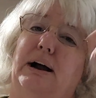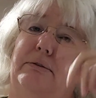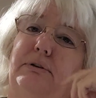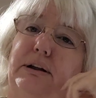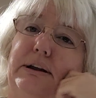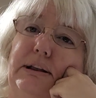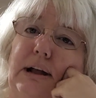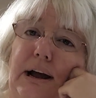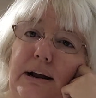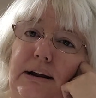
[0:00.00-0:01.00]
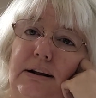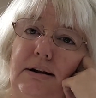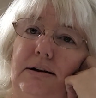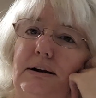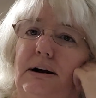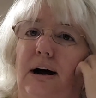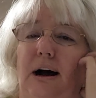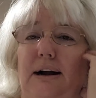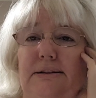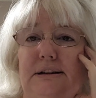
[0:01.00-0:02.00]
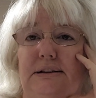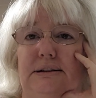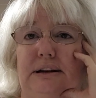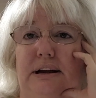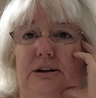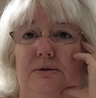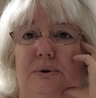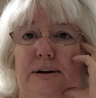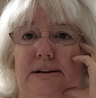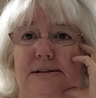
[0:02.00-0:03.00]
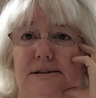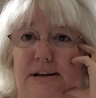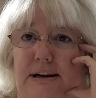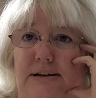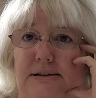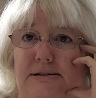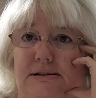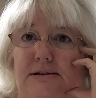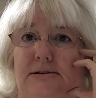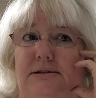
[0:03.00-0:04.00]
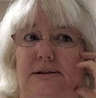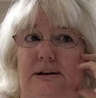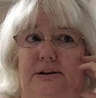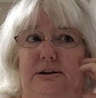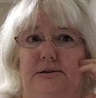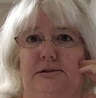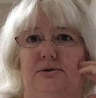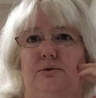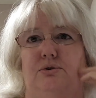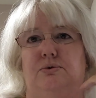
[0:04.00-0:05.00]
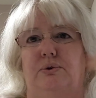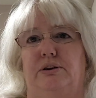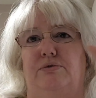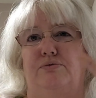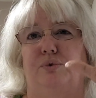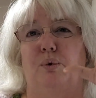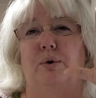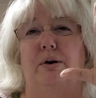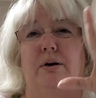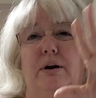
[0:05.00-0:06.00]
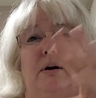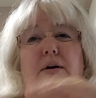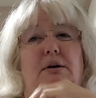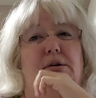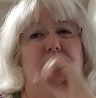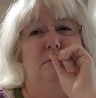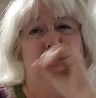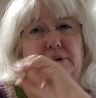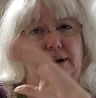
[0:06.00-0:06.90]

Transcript: really like, I tend to get 26 stitches, or 24 on the